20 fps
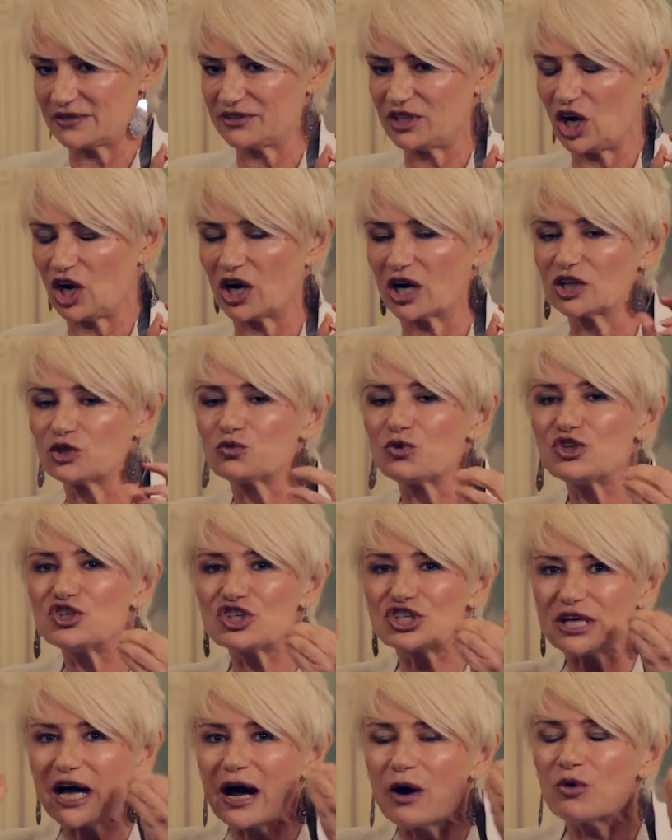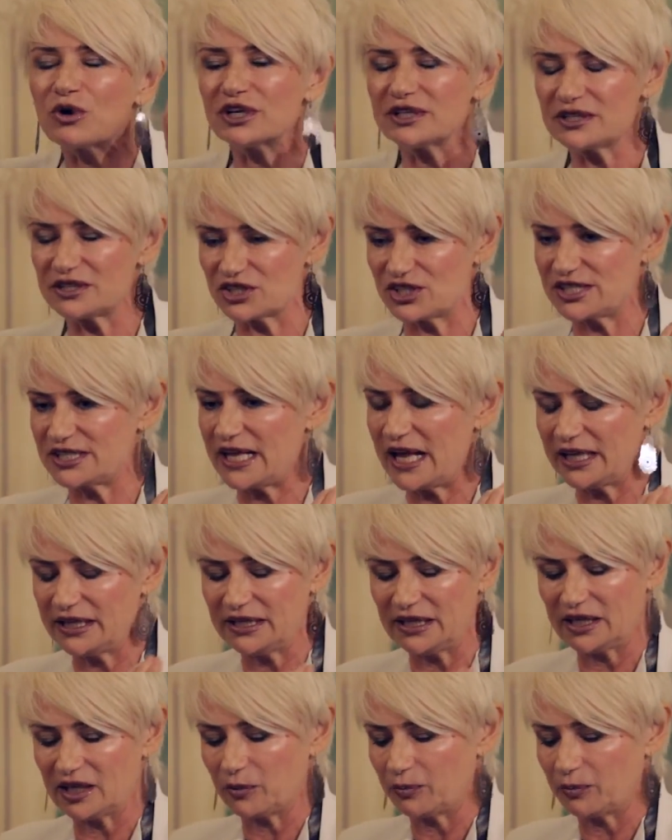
of the heart, which is our understanding